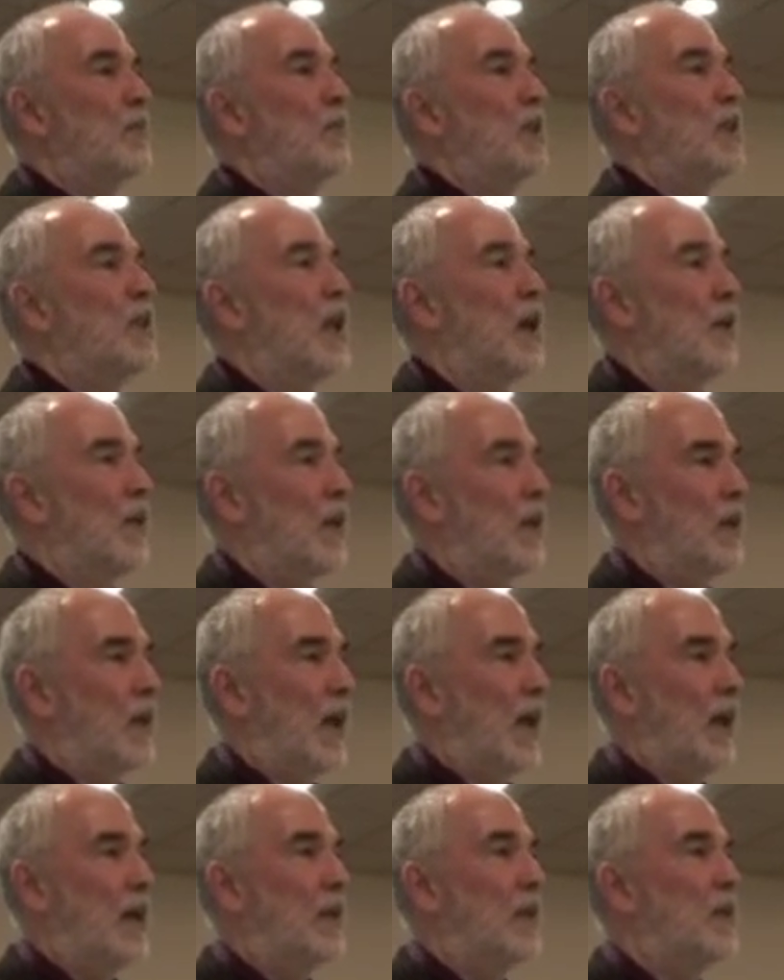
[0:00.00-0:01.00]
material
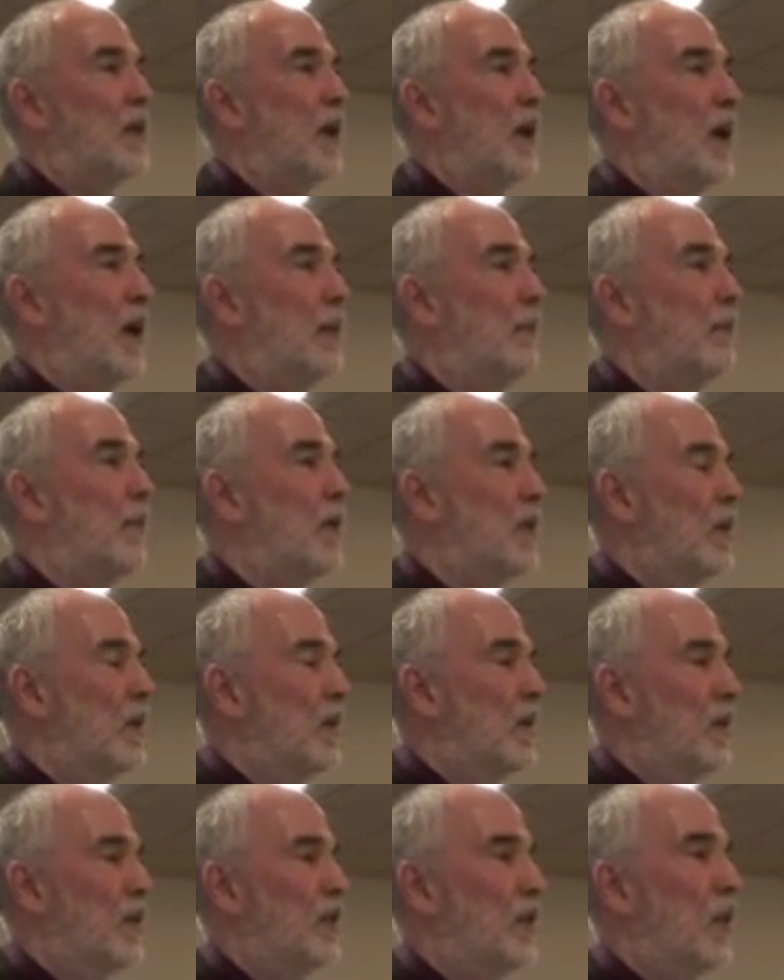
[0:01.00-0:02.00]
ahead of time
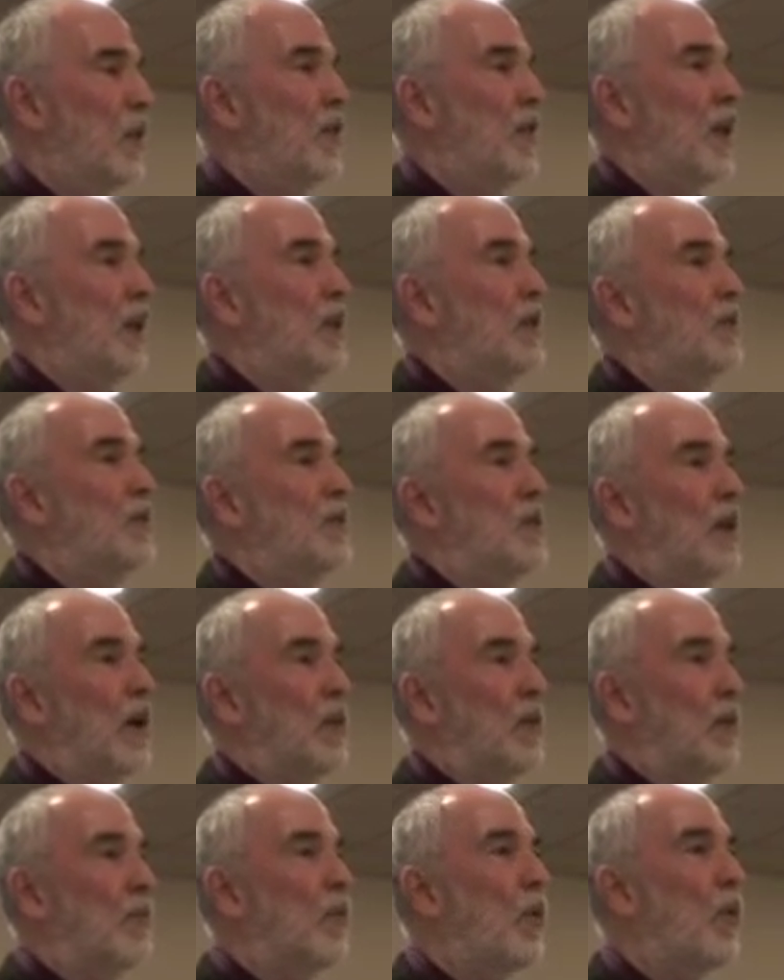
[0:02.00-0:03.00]
so they can
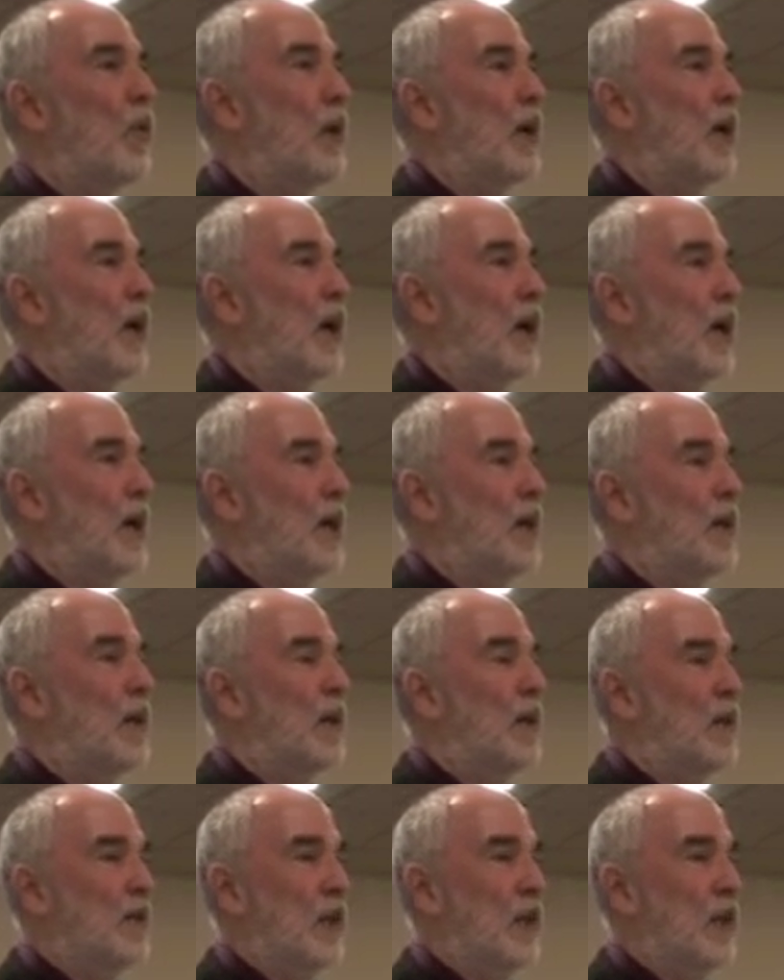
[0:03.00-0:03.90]
start reporting on it.